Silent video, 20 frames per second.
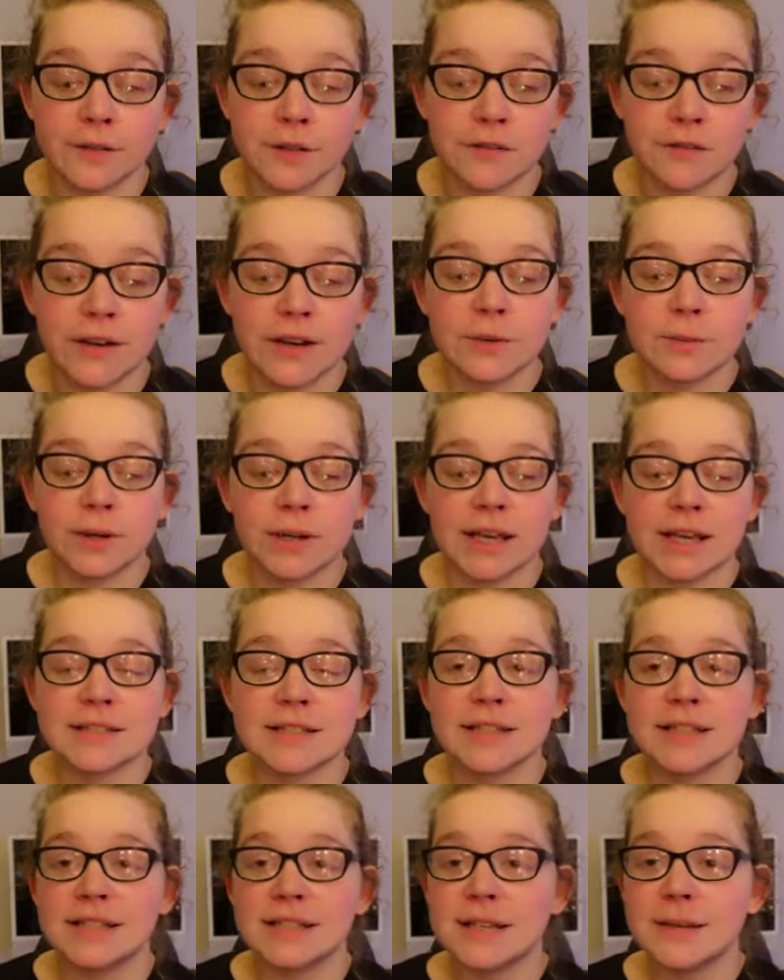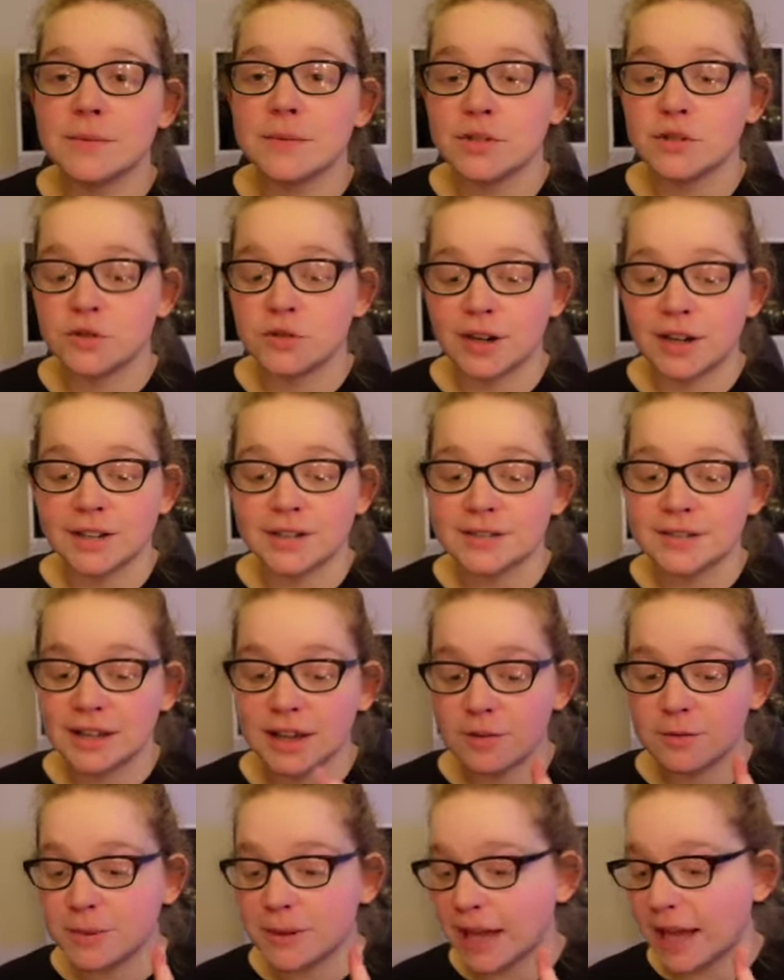so if anyone has any tips and tricks,
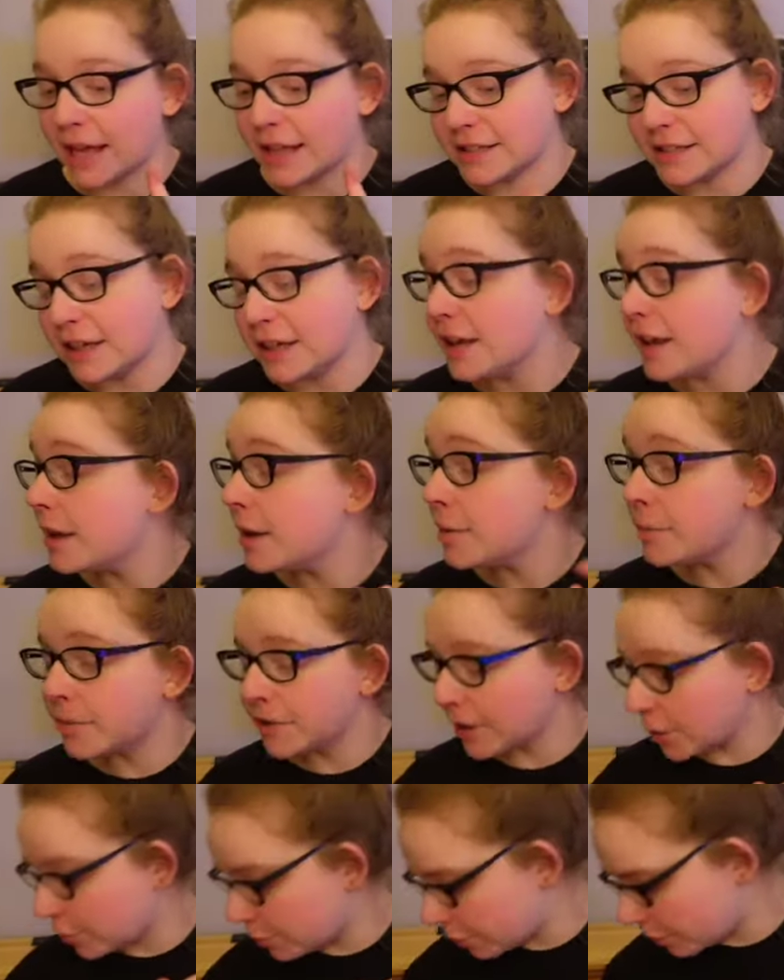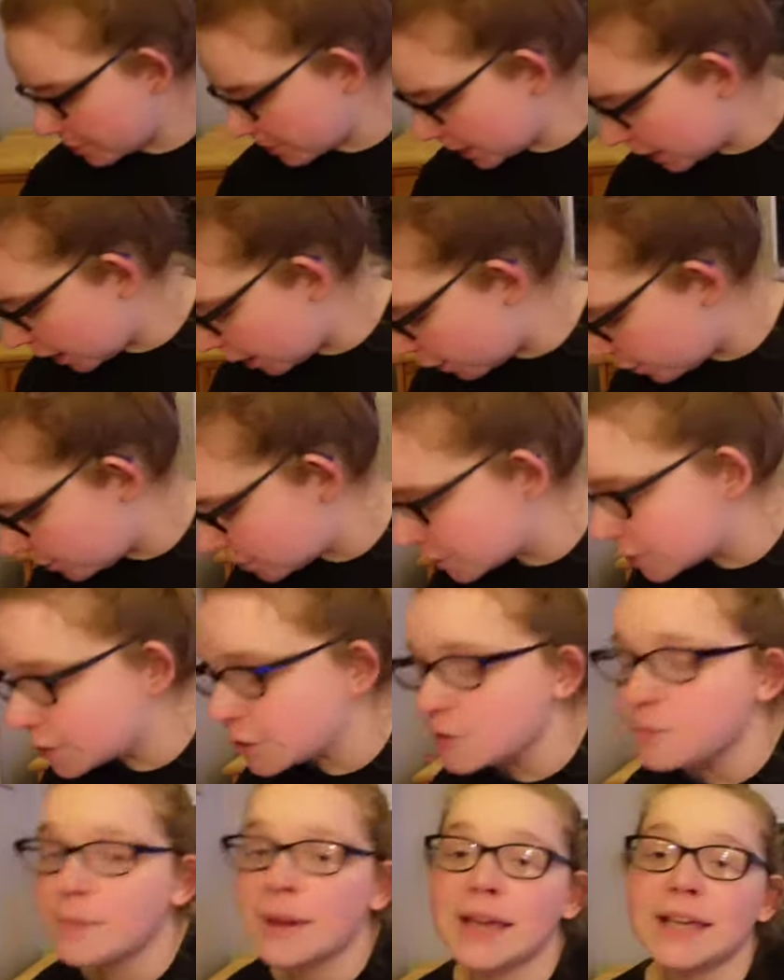that would be handy. But they'll probably go
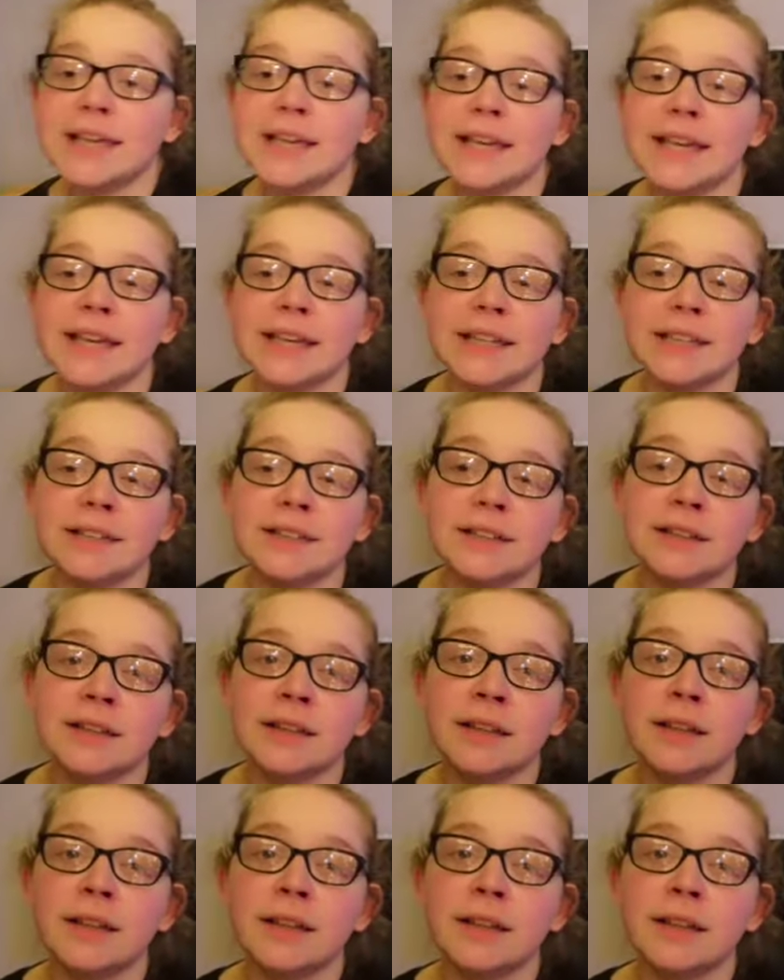to making